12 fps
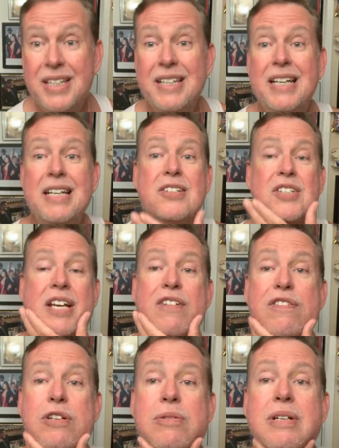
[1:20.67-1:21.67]
today, because
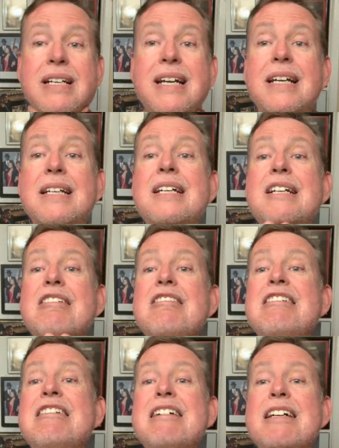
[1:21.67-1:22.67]
if you can't tell,
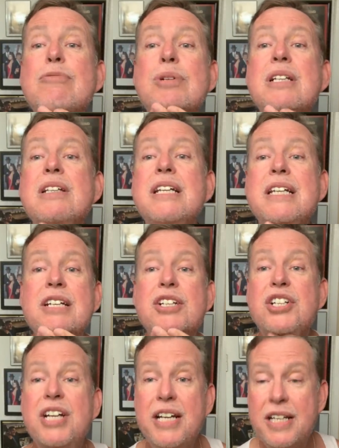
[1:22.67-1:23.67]
I really need a
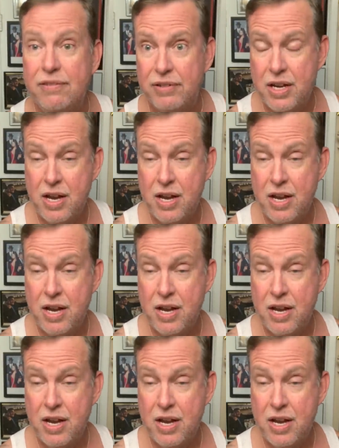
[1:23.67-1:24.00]
shave.